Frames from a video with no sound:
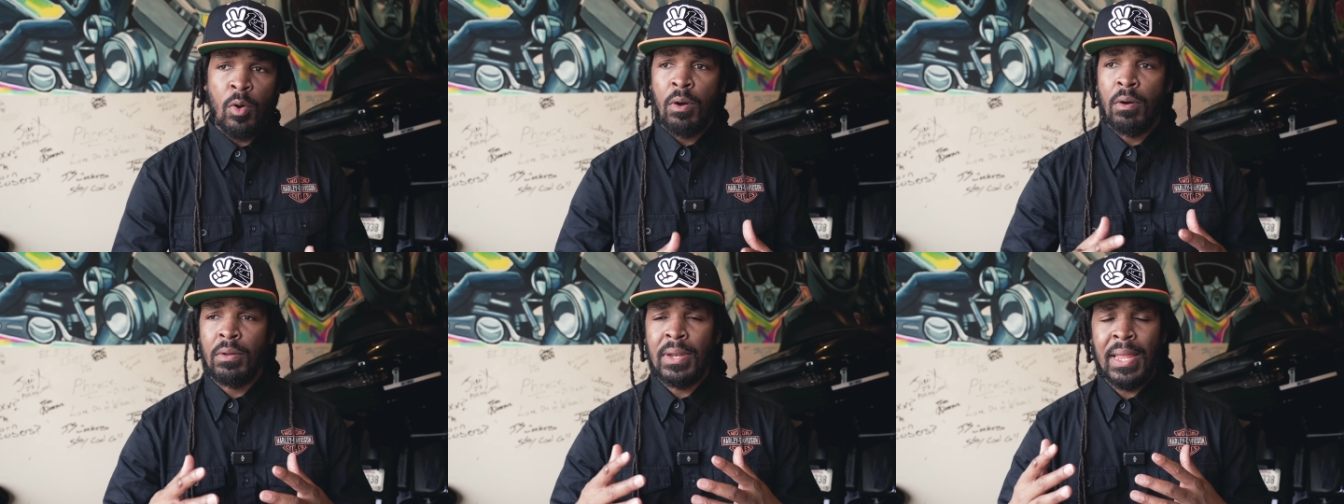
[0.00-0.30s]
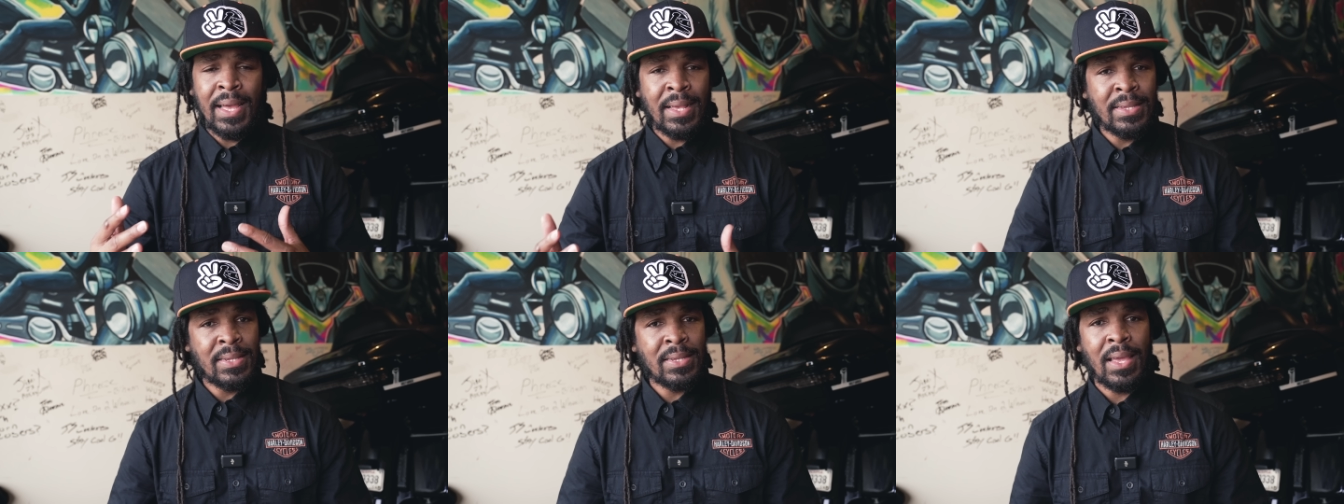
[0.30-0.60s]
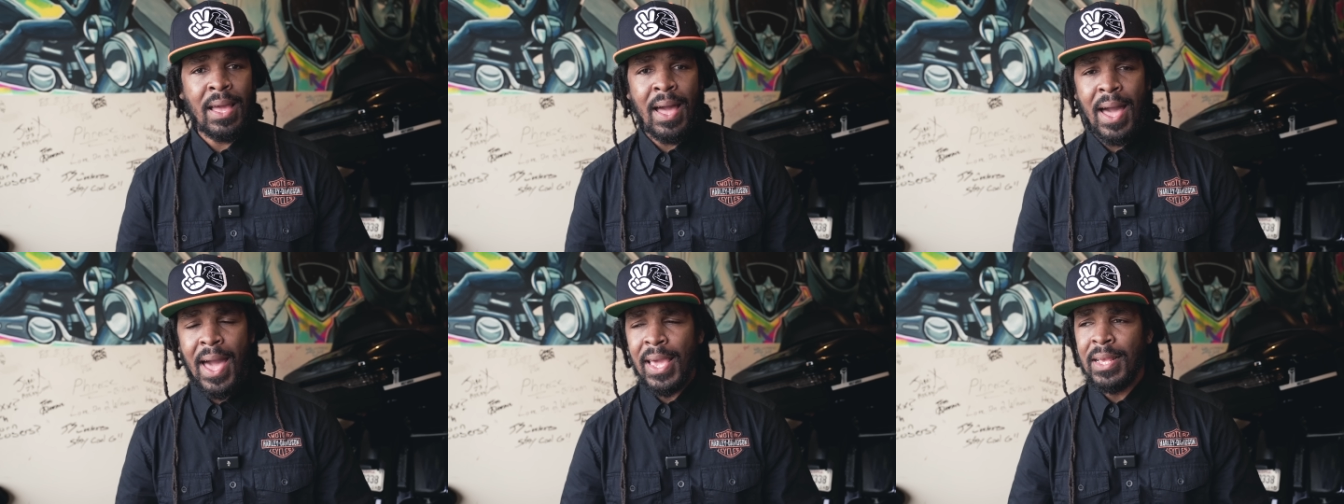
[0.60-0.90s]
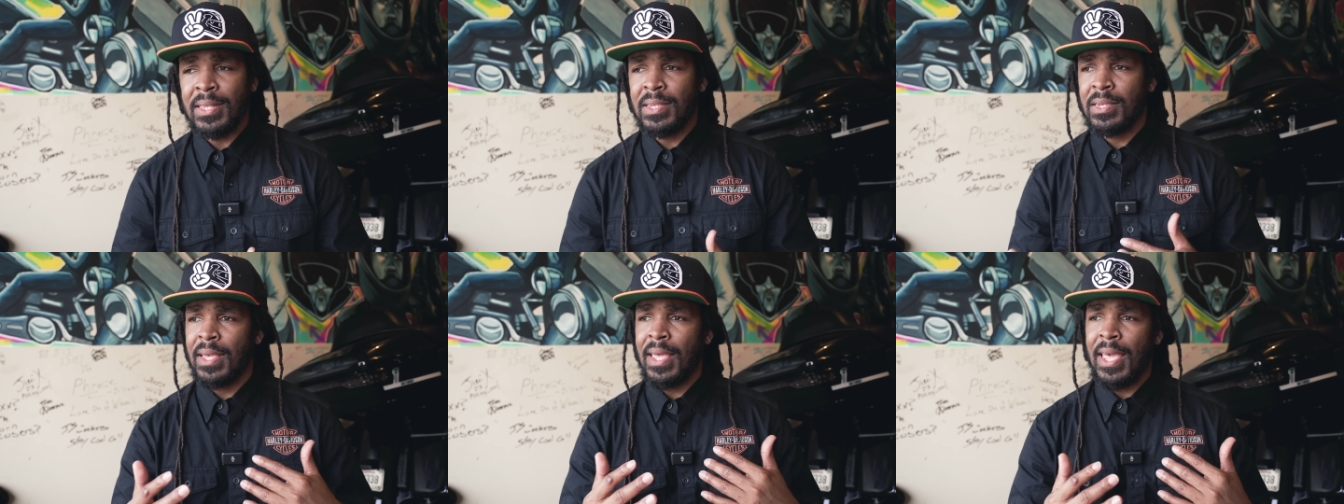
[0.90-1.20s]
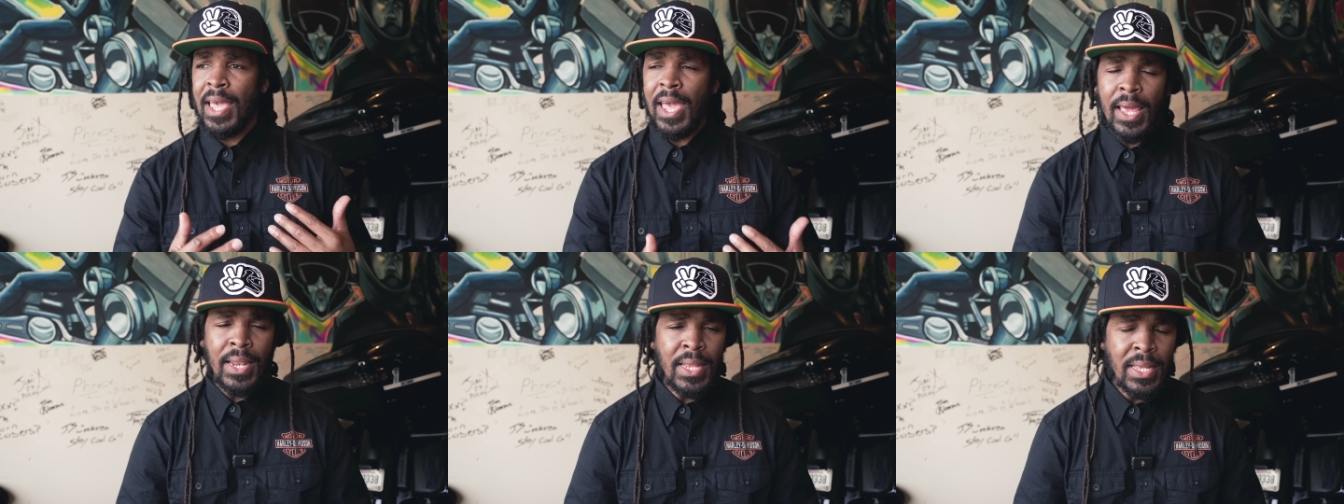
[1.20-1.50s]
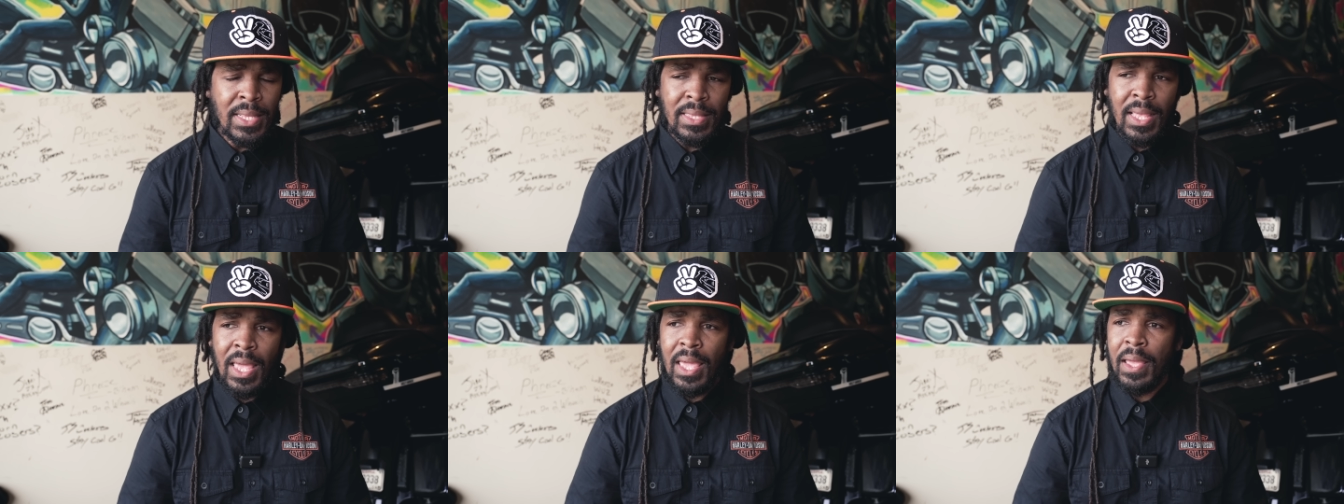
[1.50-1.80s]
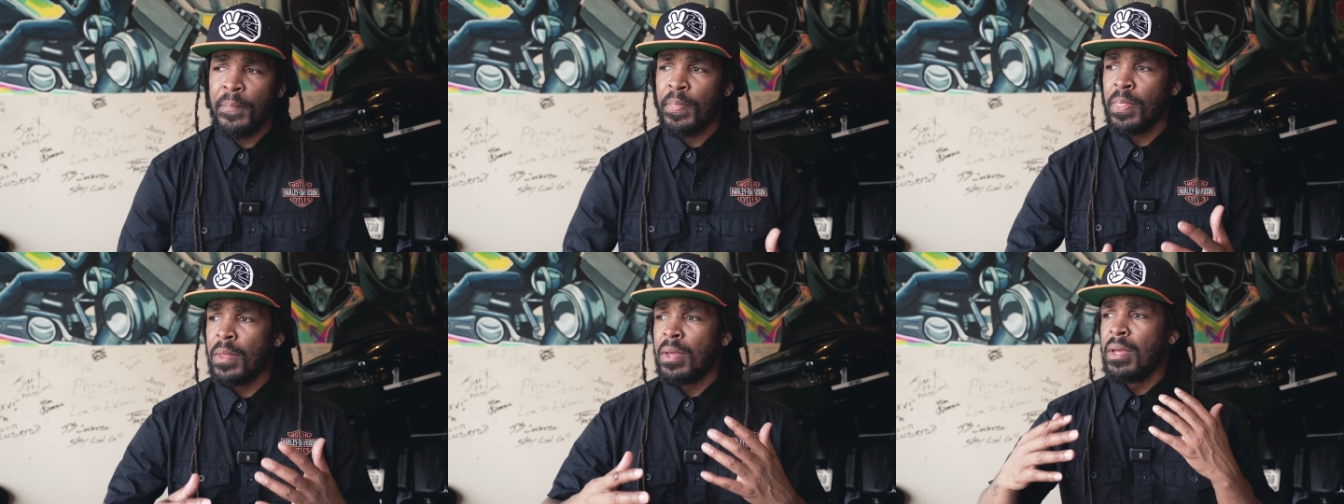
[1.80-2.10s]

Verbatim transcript: or like I say, heights or anything,